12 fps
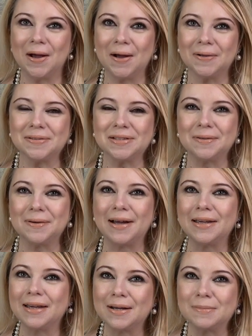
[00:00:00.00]
Also, I
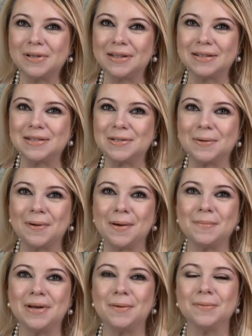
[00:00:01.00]
am on
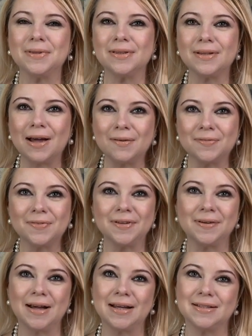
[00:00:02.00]
Instagram and I would love for
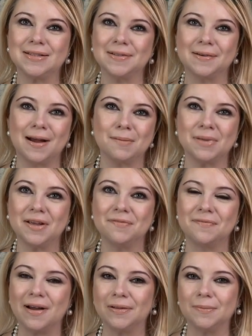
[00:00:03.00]
you guys to come
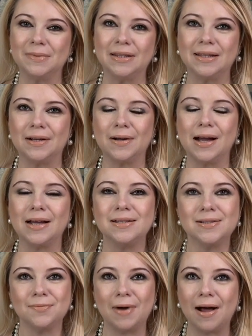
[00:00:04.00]
and follow me there
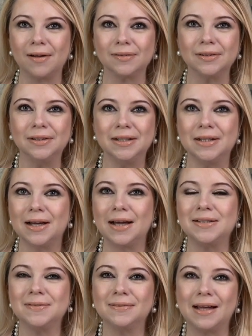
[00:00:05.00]
as well.
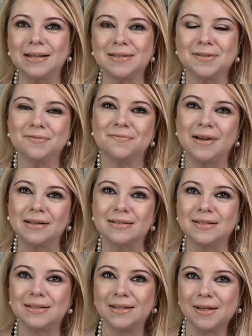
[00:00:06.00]
I do lots of
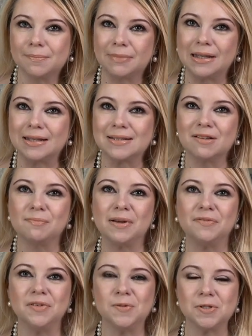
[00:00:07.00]
fun sneak peeks of
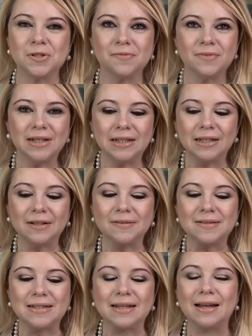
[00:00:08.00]
my future
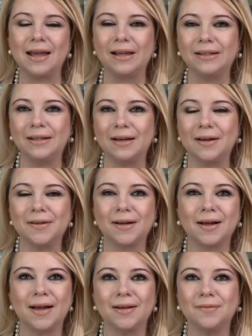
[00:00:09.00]
videos and any
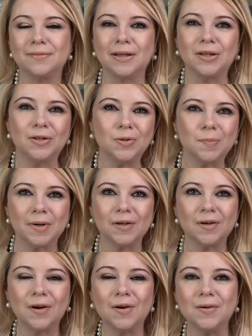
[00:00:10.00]
kind of like
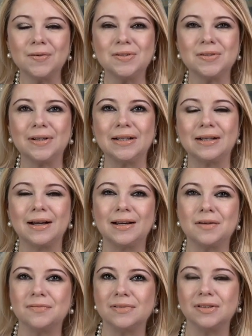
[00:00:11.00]
coupon codes or any kind
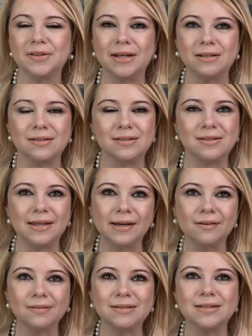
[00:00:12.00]
of great
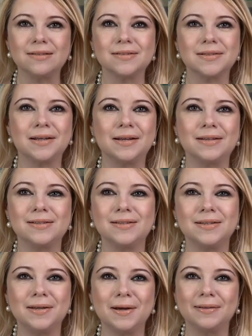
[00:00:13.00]
sale deals that I
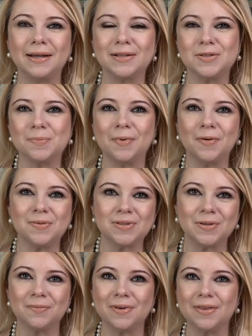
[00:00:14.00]
see. I like to
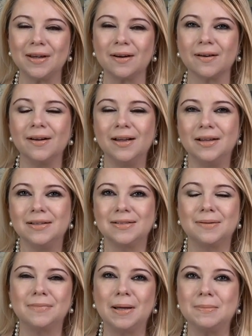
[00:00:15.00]
post over there.
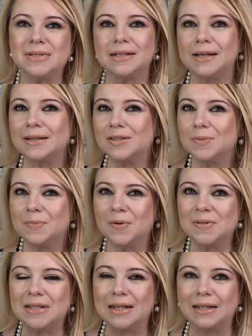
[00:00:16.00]
Sometimes I like to
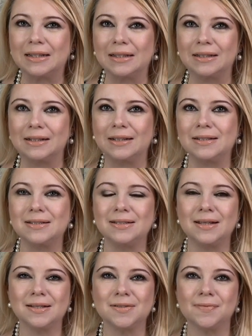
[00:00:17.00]
post anything that I
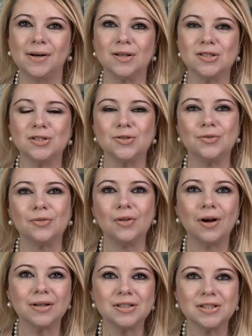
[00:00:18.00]
see as far as new
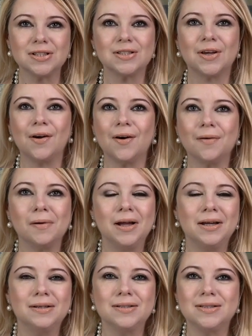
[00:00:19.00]
launches go.
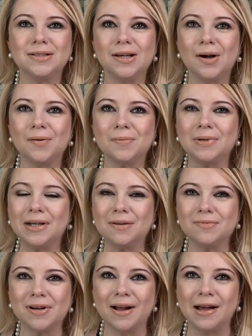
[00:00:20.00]
So
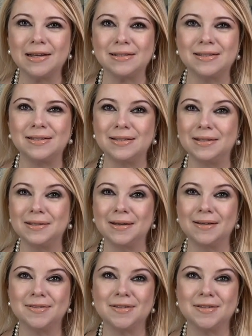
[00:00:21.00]
whatever I see, I